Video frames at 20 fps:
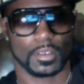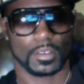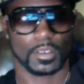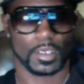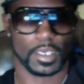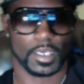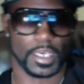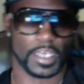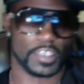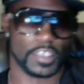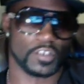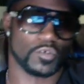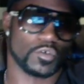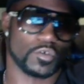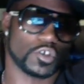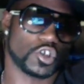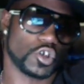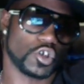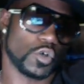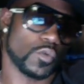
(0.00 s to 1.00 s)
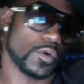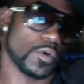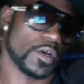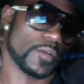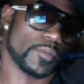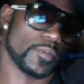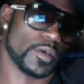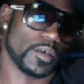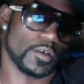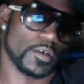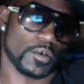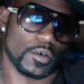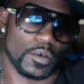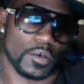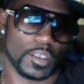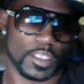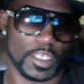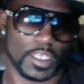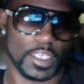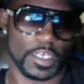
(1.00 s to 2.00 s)
Hey, how you doing? It's Caujuan Mayo,
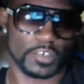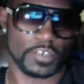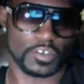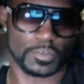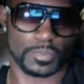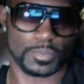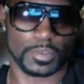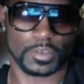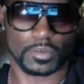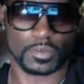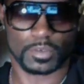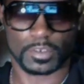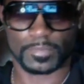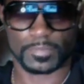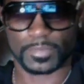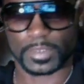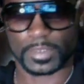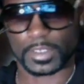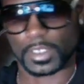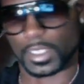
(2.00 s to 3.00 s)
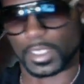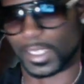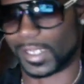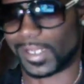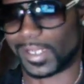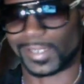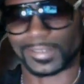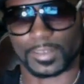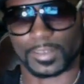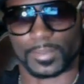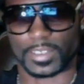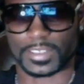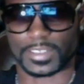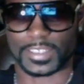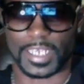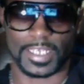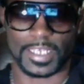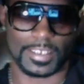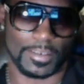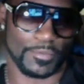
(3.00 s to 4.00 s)
online entrepreneur, and I got some
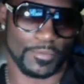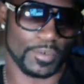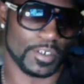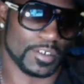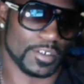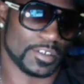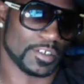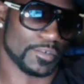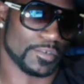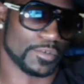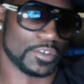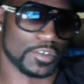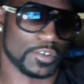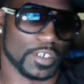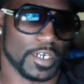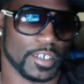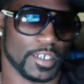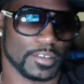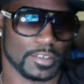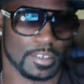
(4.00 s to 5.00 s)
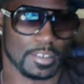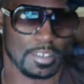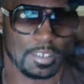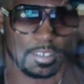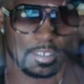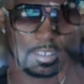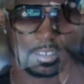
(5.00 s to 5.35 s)
exciting I want to share with you guys today.